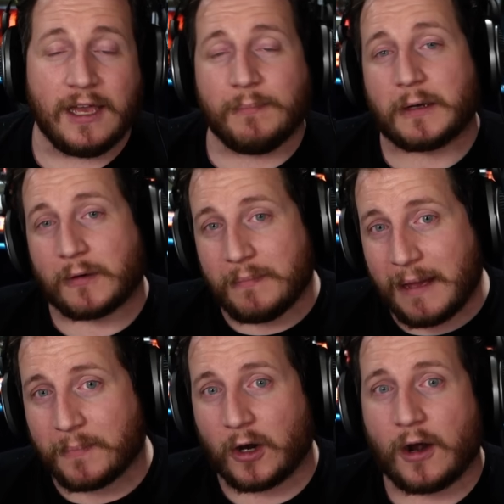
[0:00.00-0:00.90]
But
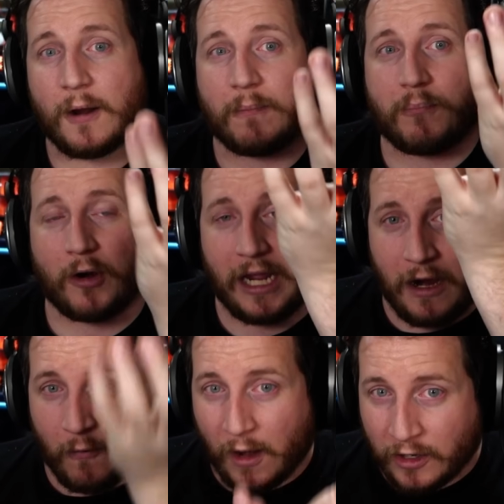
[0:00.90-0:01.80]
remember,
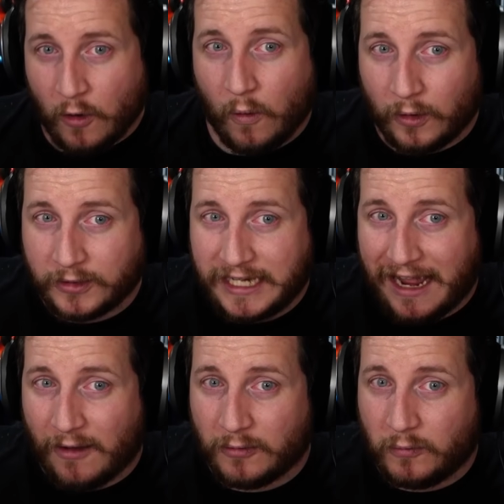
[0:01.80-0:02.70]
bringing one corner
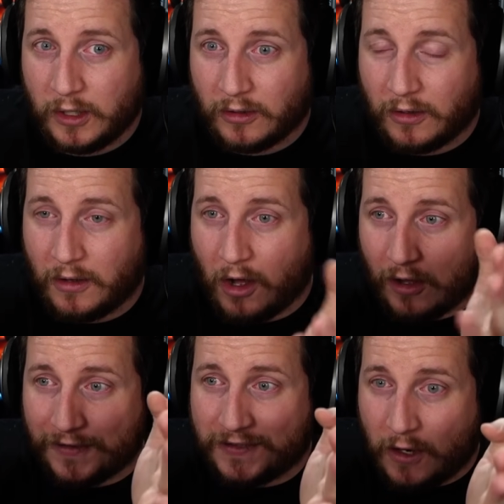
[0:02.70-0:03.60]
down will
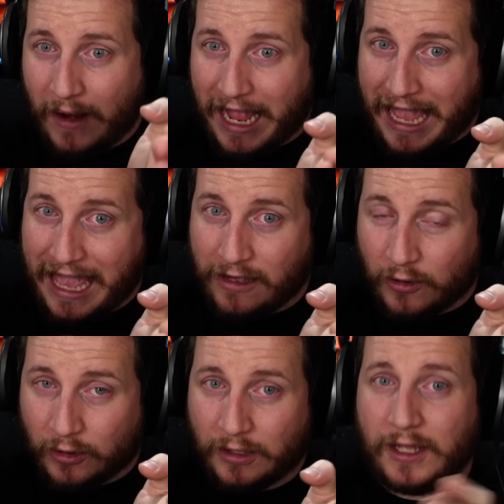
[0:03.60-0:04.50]
also
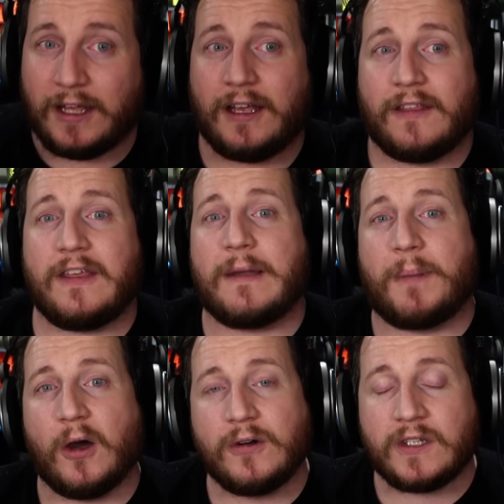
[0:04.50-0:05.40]
angle the
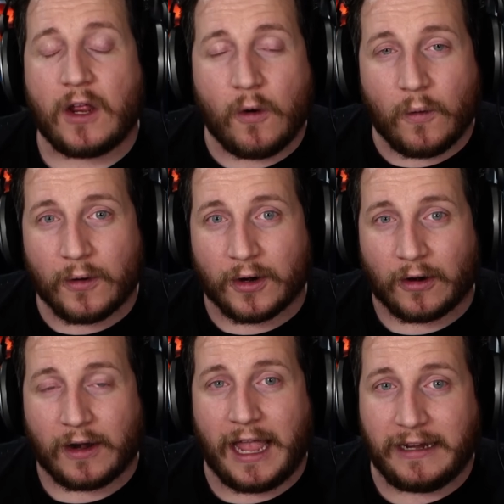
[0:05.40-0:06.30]
opposing
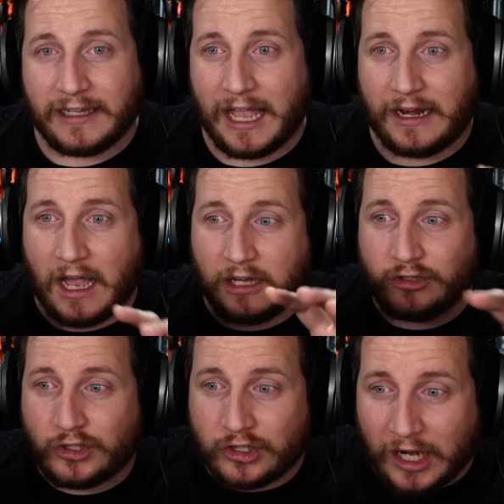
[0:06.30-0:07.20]
corner and can
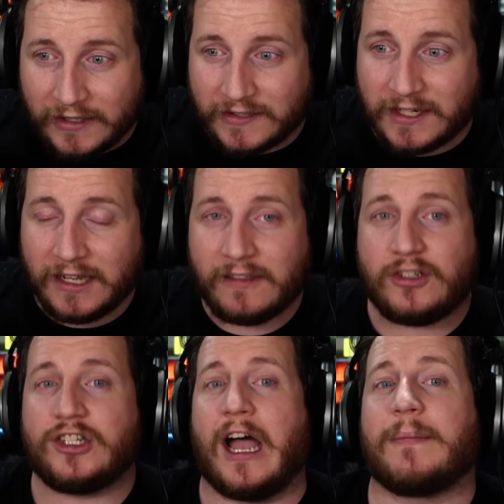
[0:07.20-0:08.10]
adjust the
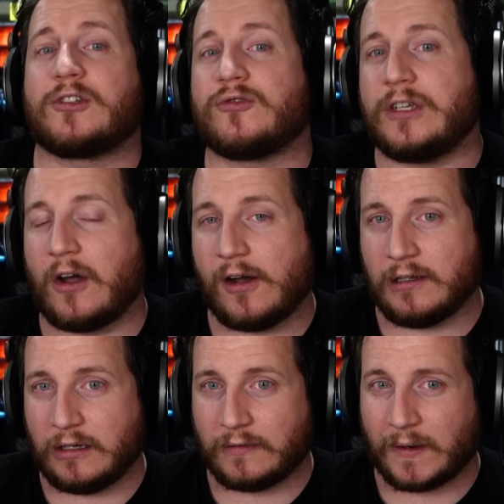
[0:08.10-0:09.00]
geometry
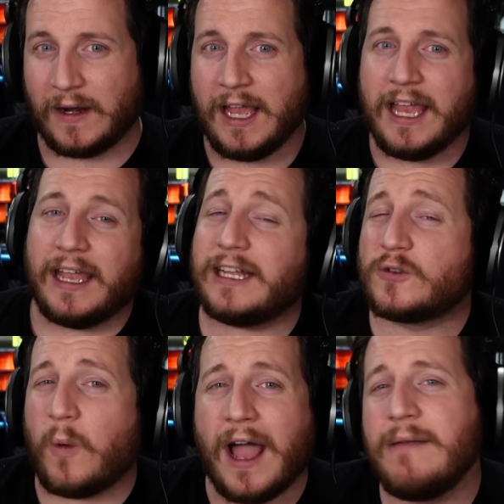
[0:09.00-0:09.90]
all over. It's
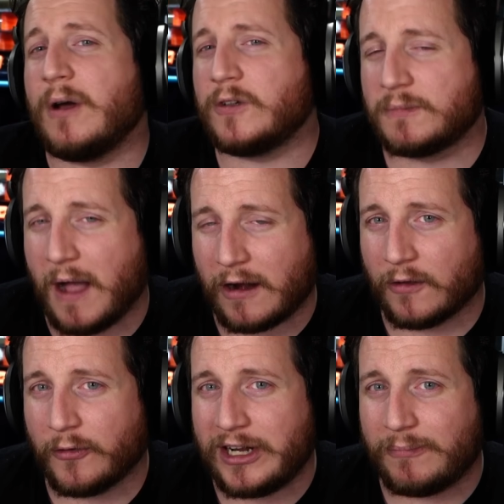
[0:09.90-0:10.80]
why most
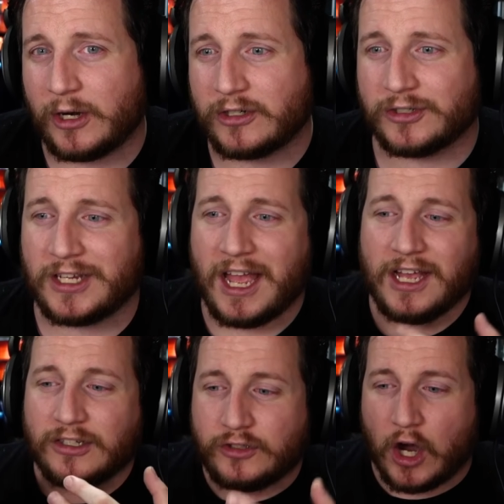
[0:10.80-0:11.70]
modern three D printers
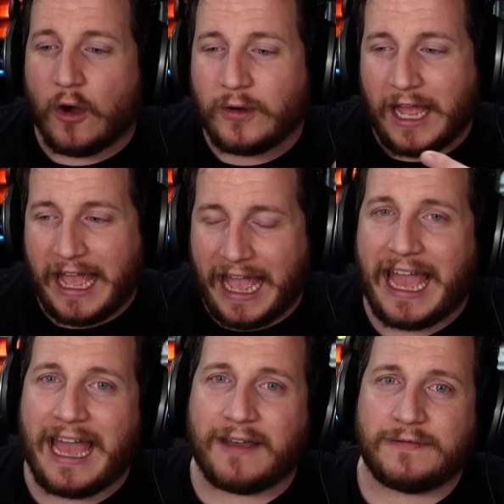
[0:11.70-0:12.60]
don't
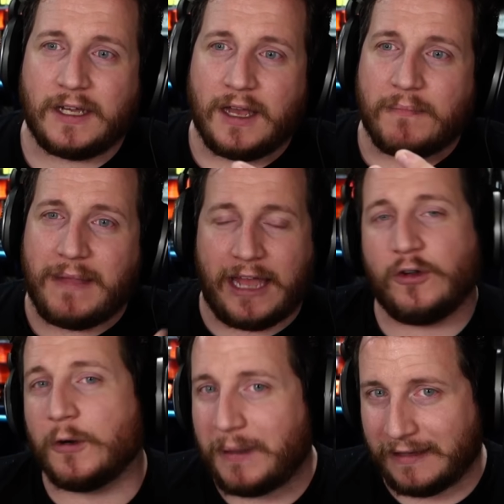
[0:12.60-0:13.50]
have
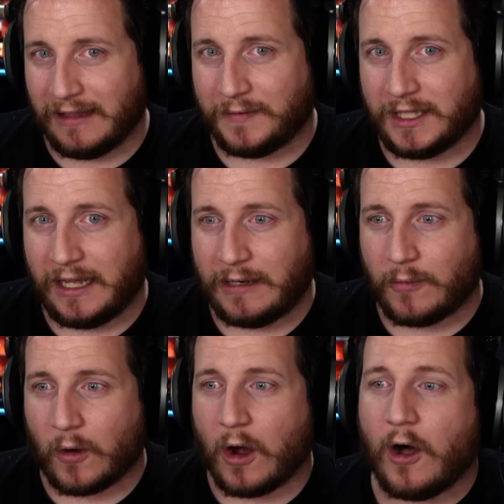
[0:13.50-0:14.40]
manual bed leveling
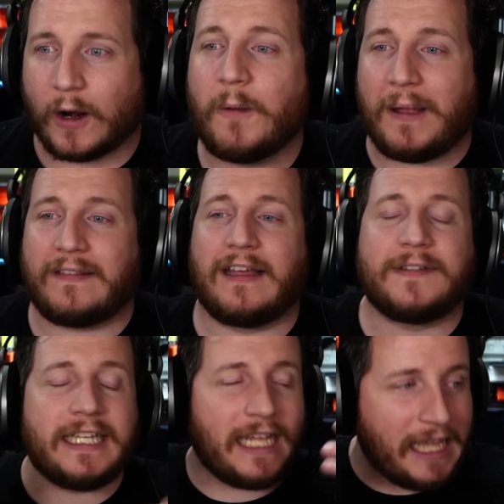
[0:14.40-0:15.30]
anymore. Auto bed
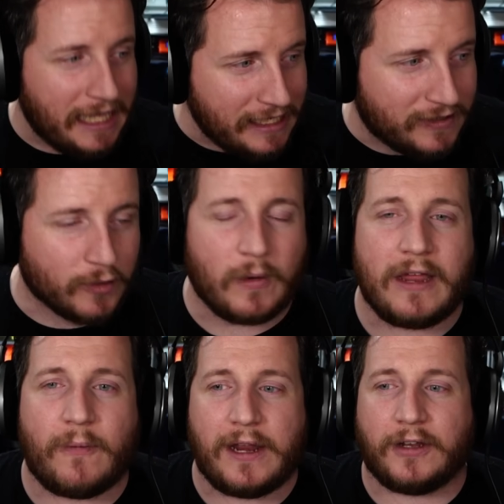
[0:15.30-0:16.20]
leveling is the
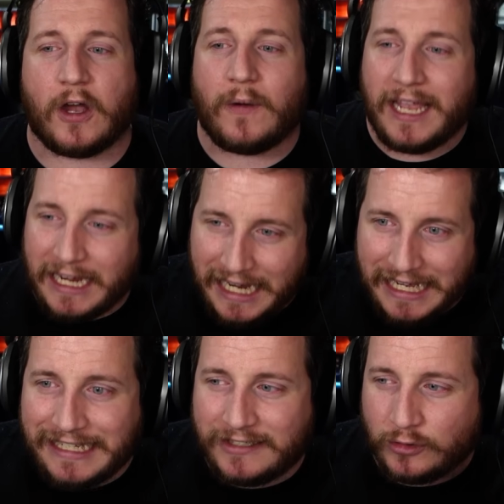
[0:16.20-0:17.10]
right way to go. It
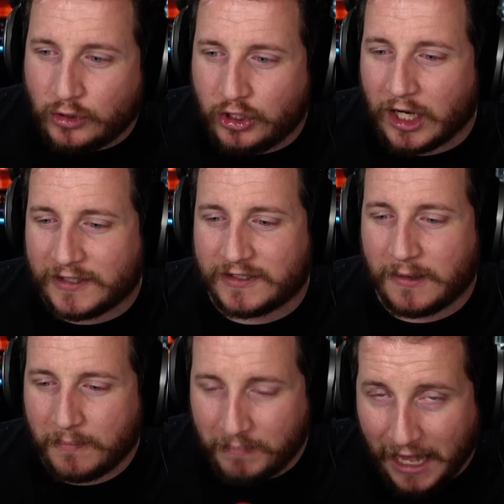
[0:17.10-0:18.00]
is just
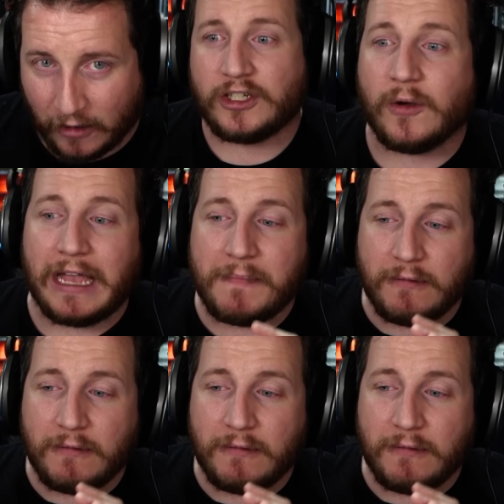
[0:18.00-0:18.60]
better. Don't get me